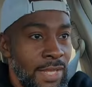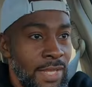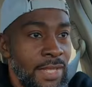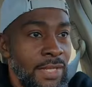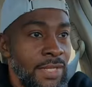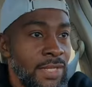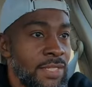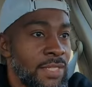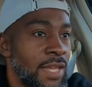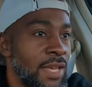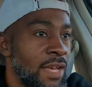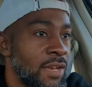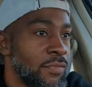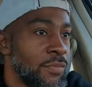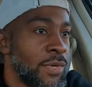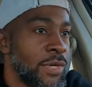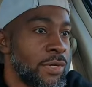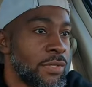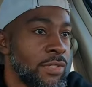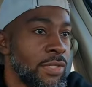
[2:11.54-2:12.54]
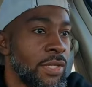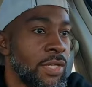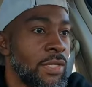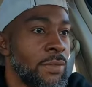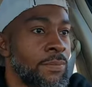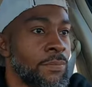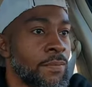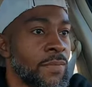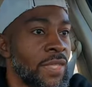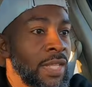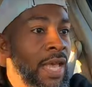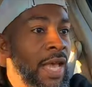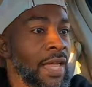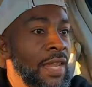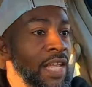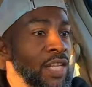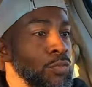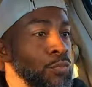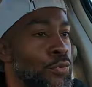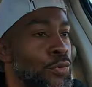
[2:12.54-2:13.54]
in this half marathon.
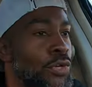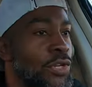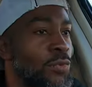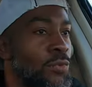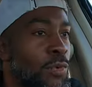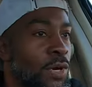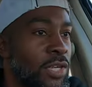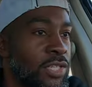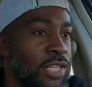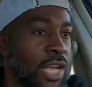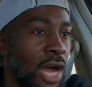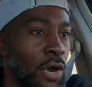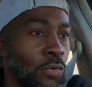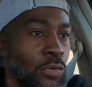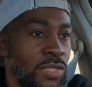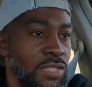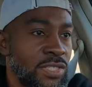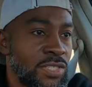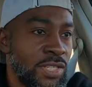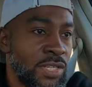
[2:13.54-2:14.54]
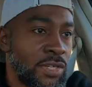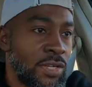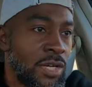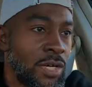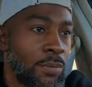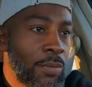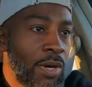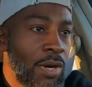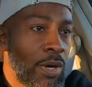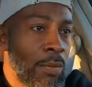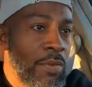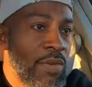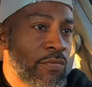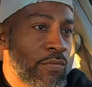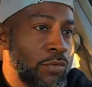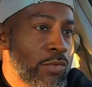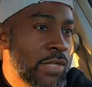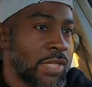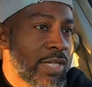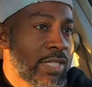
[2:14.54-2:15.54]
And that's pretty much how it's set up.
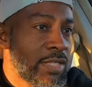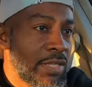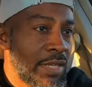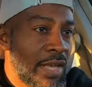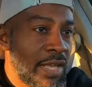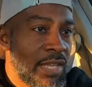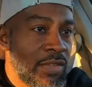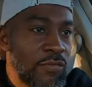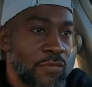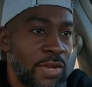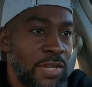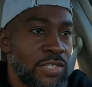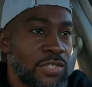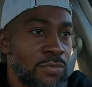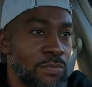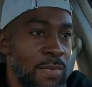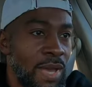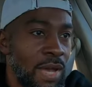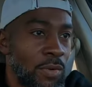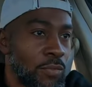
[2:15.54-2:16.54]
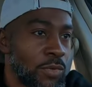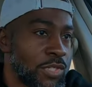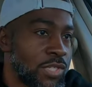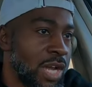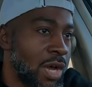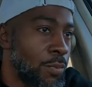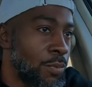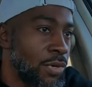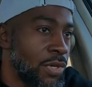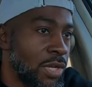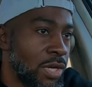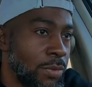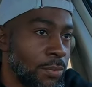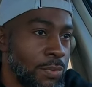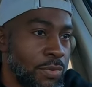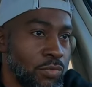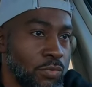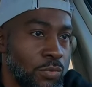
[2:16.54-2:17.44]
If you look at the elevation map, which I'll put up